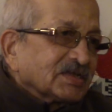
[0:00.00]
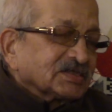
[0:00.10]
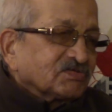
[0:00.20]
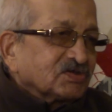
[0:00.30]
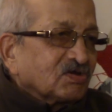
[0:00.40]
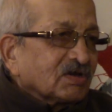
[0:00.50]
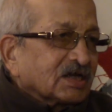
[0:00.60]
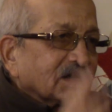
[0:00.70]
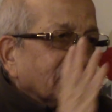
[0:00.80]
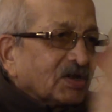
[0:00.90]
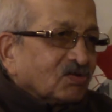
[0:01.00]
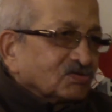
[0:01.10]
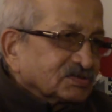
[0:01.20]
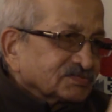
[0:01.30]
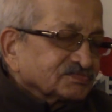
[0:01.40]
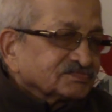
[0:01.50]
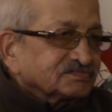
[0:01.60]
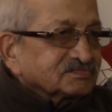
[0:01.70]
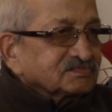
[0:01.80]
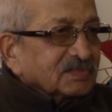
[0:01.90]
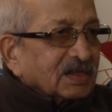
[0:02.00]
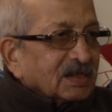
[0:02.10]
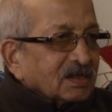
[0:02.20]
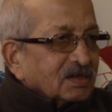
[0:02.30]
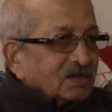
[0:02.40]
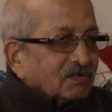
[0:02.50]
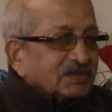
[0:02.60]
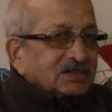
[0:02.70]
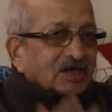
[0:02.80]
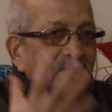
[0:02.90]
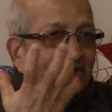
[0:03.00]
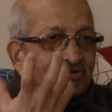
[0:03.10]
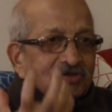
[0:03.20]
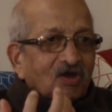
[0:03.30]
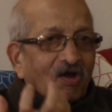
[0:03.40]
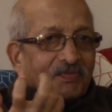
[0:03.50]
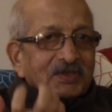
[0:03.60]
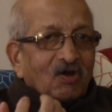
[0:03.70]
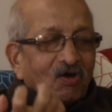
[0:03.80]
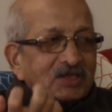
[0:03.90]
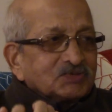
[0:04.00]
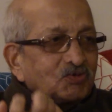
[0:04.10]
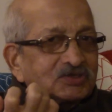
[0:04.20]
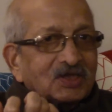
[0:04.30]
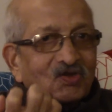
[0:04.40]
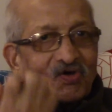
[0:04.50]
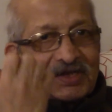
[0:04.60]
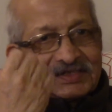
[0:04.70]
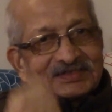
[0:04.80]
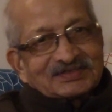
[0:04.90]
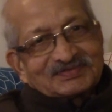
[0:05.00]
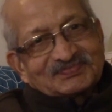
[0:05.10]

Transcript: listener, your ultimate truth. What is the conclusion of the all spiritual knowledge?